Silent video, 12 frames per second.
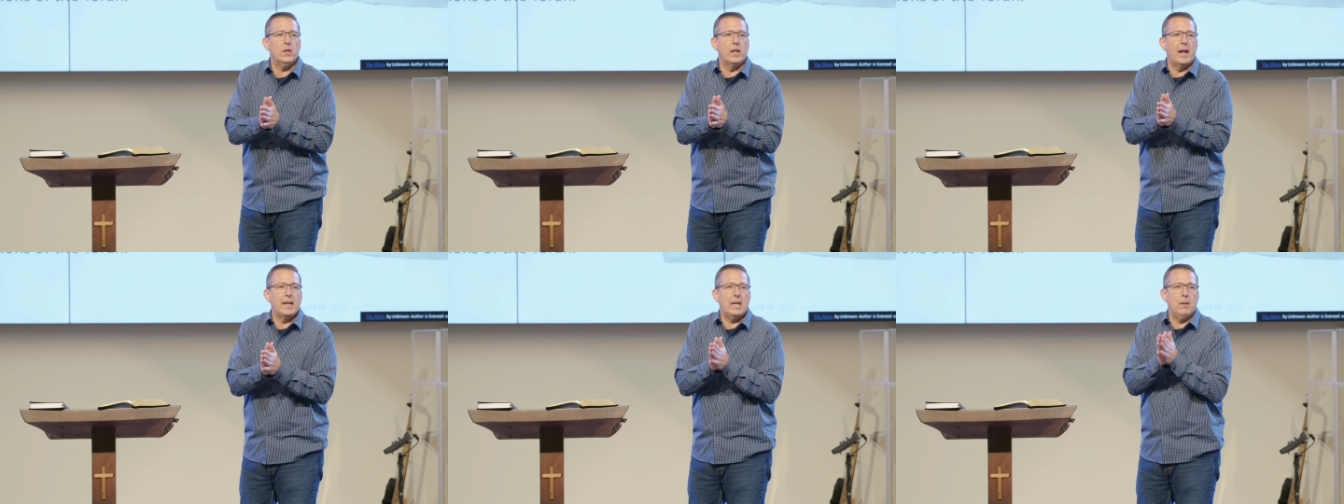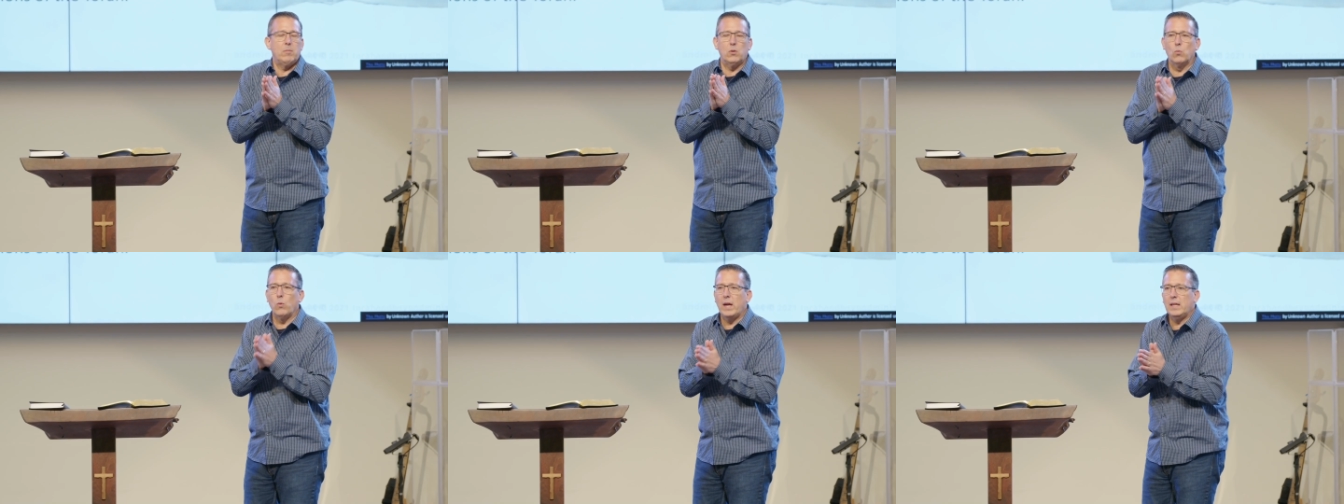it. I came to
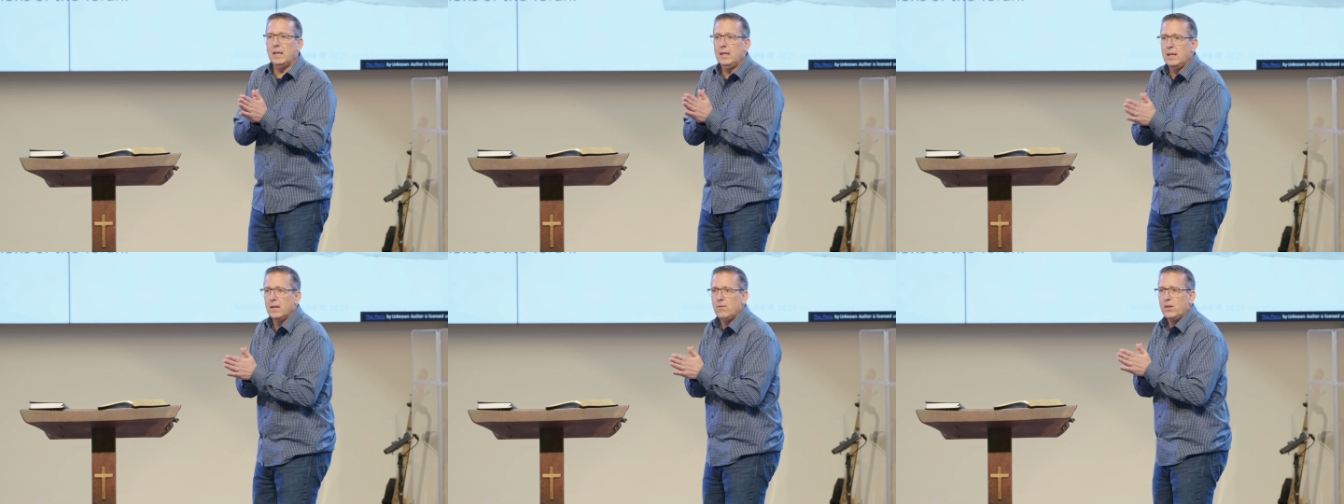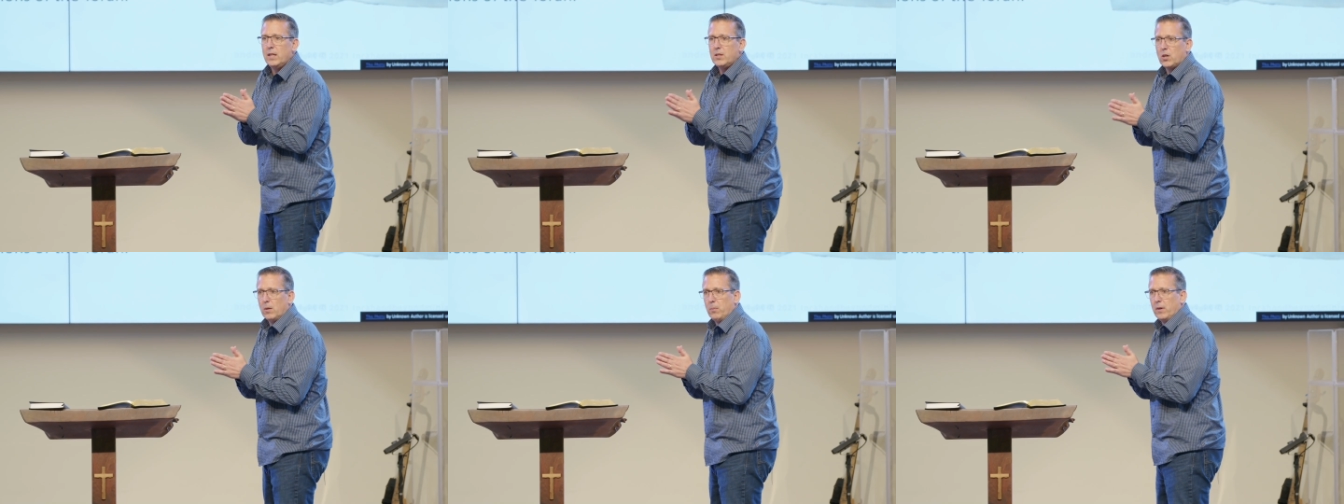rightly live and
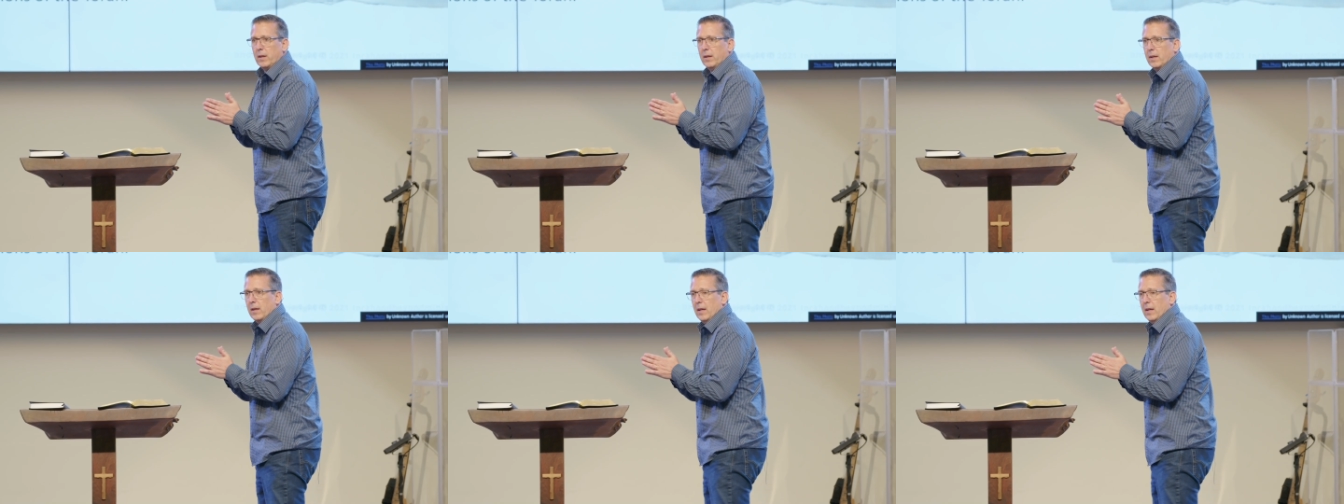interpret it.